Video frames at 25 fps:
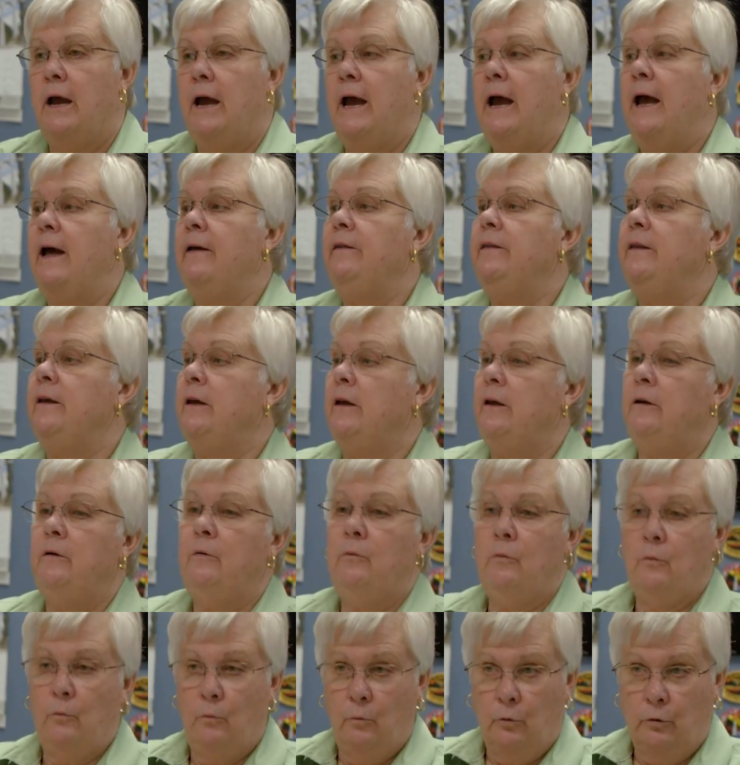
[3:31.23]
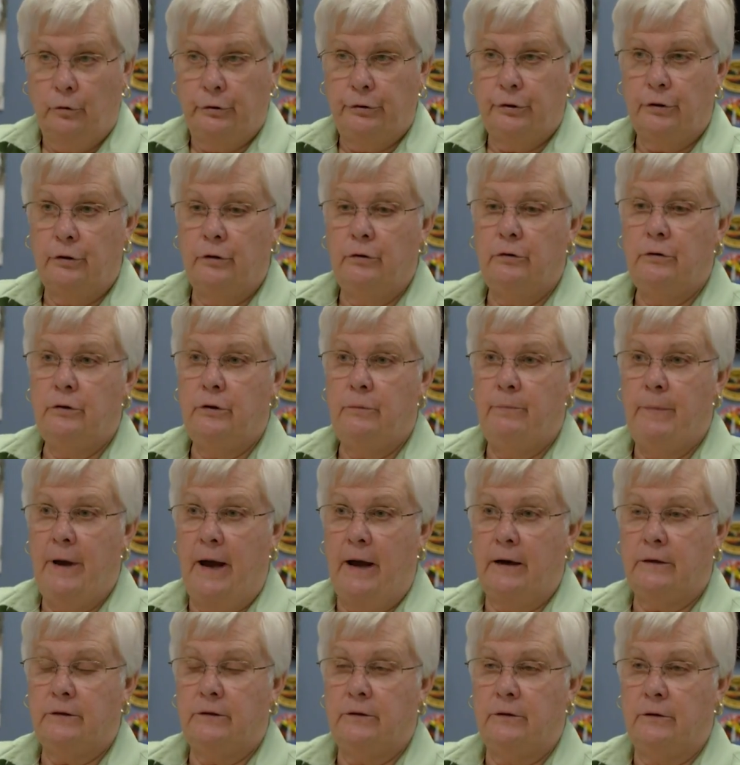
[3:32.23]
and then we'll turn it
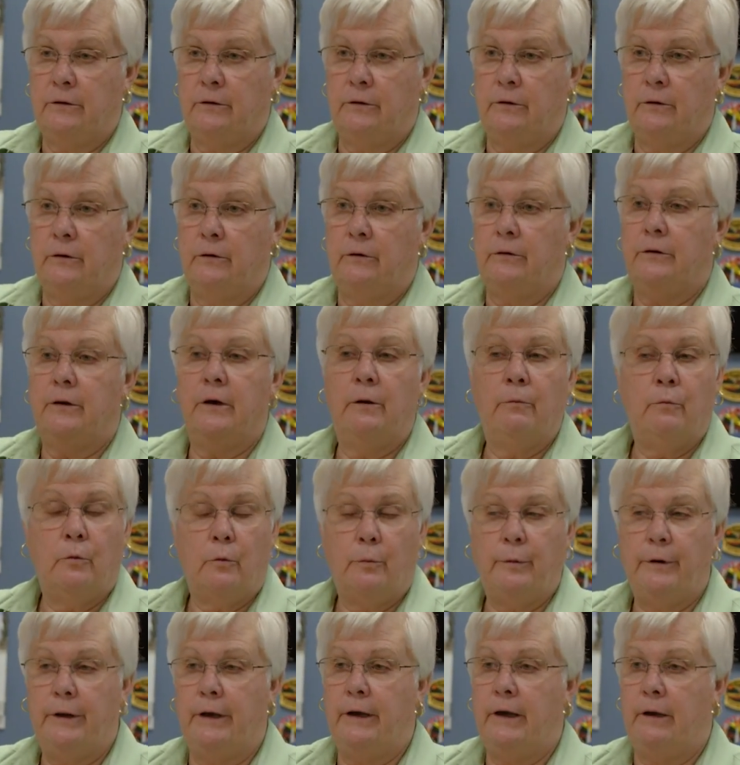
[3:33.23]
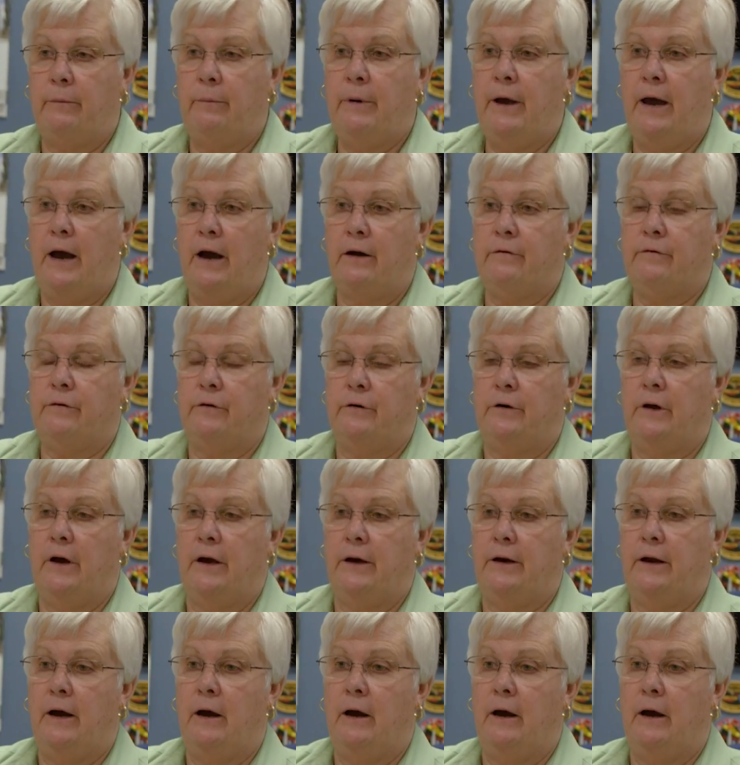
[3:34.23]
back to Earth and we'll play it back for 9